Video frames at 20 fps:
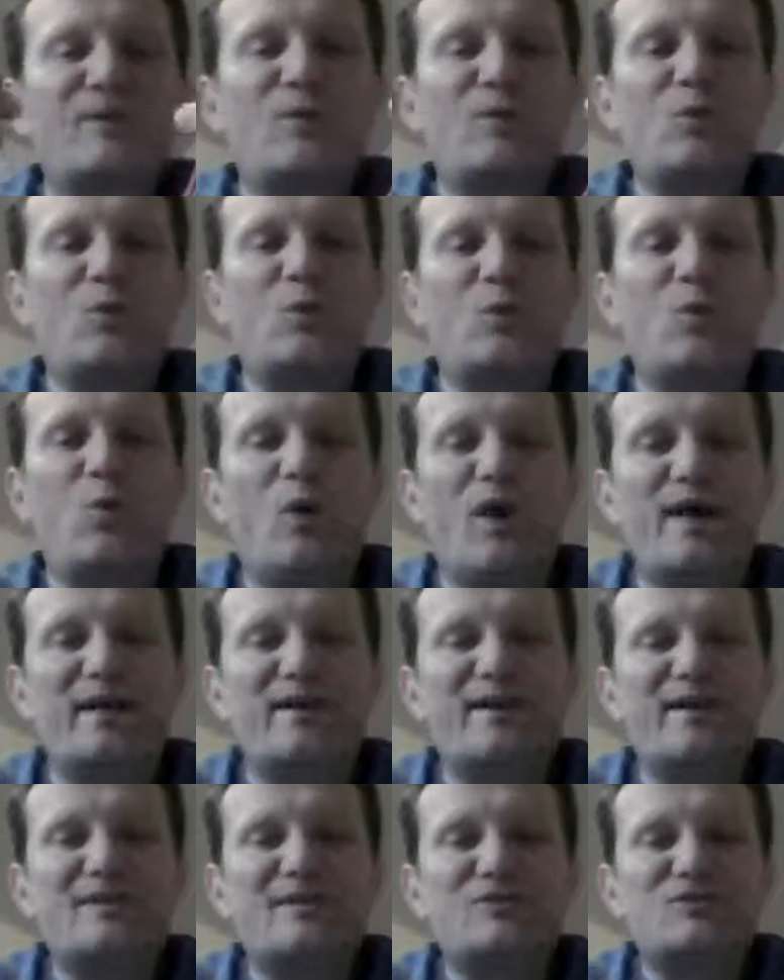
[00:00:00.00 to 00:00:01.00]
what
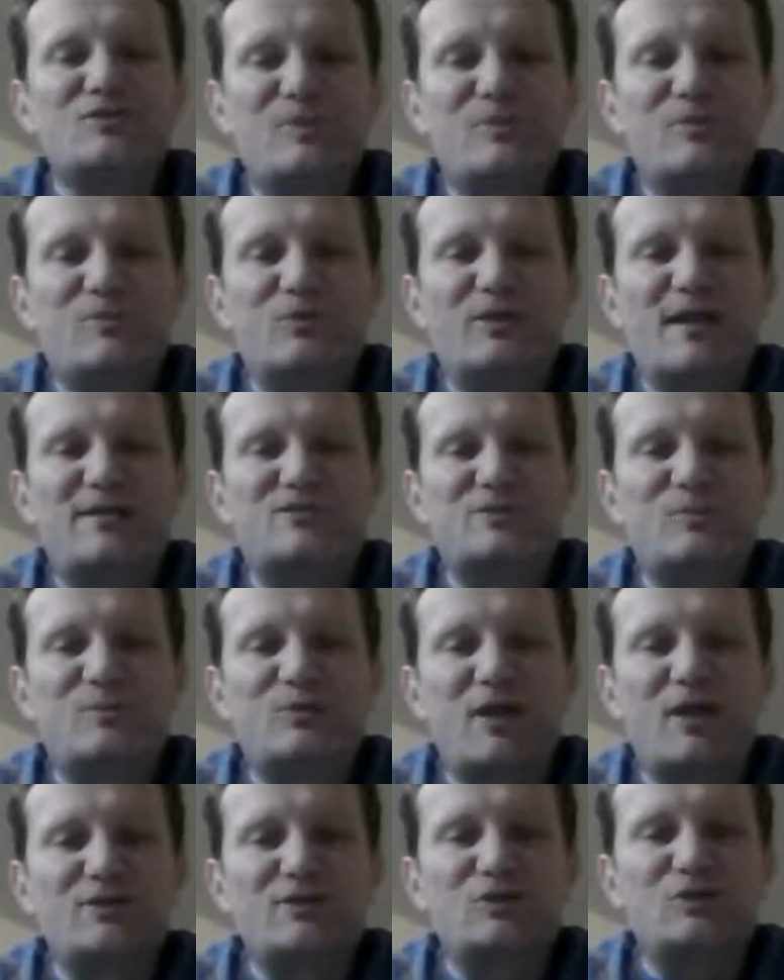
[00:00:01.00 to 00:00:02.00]
stimulates the
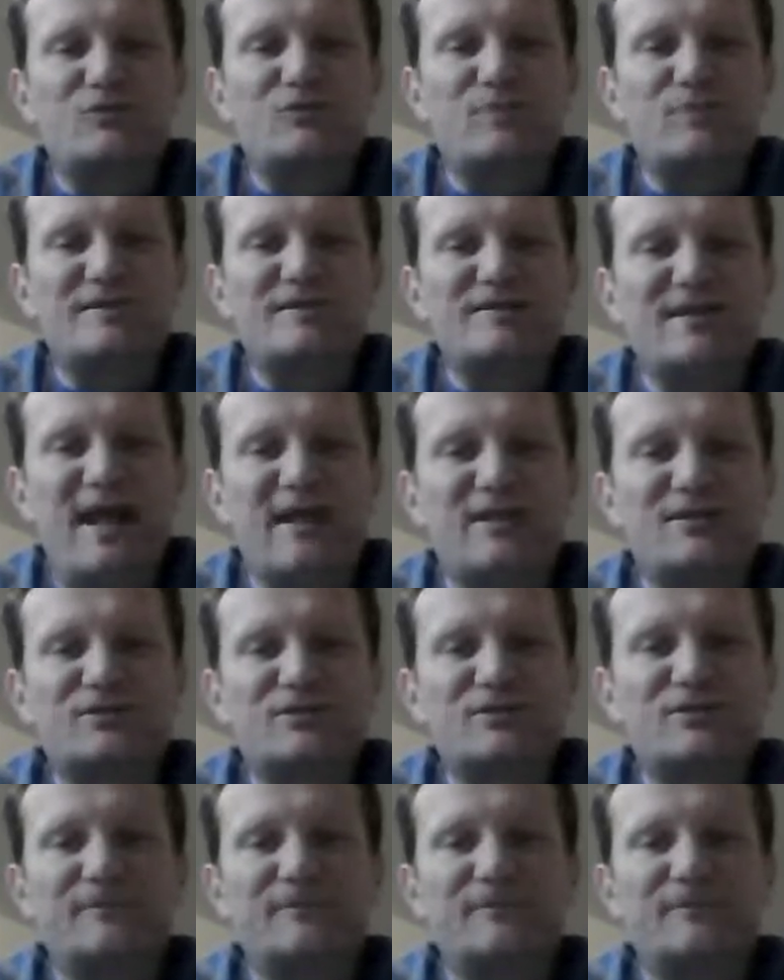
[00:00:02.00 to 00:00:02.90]
production of PTH.